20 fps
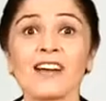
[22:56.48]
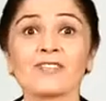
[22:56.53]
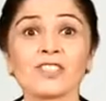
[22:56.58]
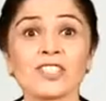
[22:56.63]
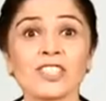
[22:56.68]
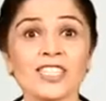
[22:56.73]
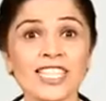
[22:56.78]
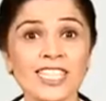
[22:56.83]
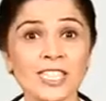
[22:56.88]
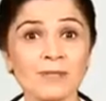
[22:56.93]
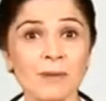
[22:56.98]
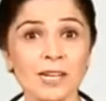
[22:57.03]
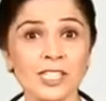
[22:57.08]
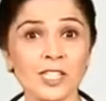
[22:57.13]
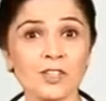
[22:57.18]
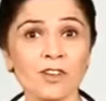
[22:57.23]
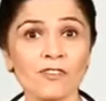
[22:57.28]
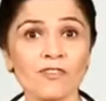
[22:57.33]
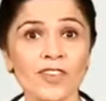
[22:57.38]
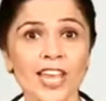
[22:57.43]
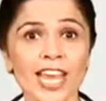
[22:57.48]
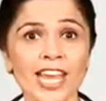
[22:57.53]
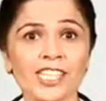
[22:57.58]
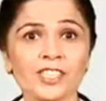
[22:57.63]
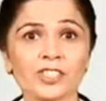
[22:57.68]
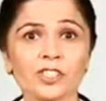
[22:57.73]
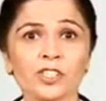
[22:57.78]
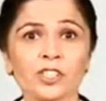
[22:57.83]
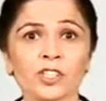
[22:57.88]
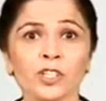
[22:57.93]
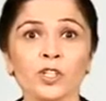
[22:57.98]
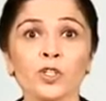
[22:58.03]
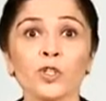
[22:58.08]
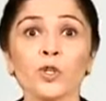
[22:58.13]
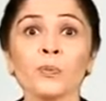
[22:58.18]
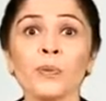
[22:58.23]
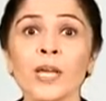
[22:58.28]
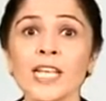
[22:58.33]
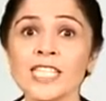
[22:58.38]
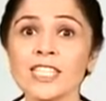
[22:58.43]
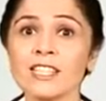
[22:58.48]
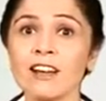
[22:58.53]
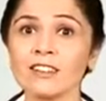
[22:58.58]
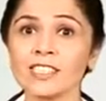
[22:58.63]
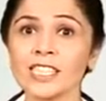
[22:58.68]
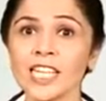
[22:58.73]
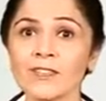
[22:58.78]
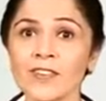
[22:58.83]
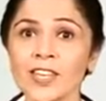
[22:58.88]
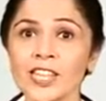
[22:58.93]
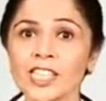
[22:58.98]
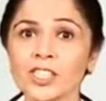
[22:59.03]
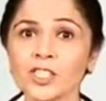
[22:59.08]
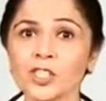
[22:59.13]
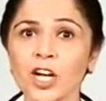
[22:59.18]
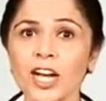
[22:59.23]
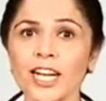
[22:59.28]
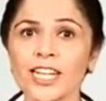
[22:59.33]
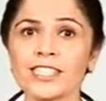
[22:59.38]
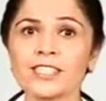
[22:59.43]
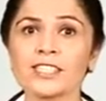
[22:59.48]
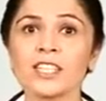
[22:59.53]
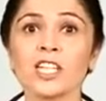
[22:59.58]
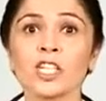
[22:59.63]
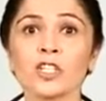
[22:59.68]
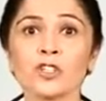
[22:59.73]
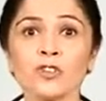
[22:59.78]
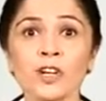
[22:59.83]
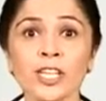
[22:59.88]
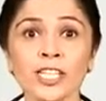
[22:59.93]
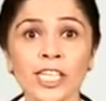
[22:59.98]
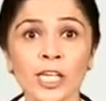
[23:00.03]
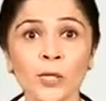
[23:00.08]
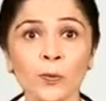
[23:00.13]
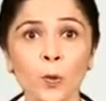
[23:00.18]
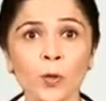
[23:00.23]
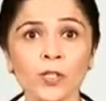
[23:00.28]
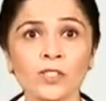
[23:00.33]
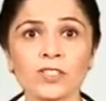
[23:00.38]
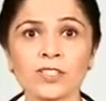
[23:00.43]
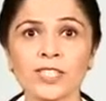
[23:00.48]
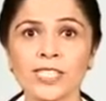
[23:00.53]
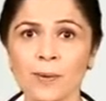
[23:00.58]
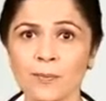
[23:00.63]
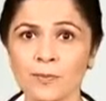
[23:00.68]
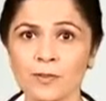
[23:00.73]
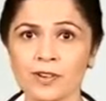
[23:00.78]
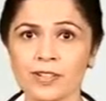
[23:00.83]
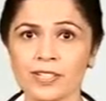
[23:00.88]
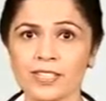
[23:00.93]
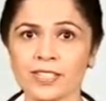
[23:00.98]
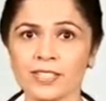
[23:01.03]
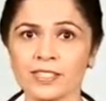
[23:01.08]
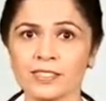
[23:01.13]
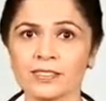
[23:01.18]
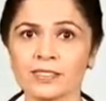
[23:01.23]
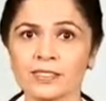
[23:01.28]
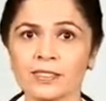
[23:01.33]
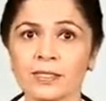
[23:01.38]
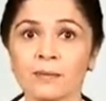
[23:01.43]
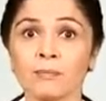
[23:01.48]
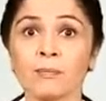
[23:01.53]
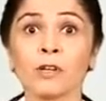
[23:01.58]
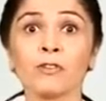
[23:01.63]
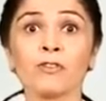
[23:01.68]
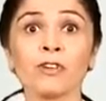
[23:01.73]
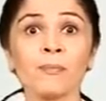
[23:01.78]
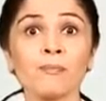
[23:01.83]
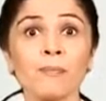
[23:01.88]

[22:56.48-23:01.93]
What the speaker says: After 6 months of age, you may start giving the child drinking water separately. But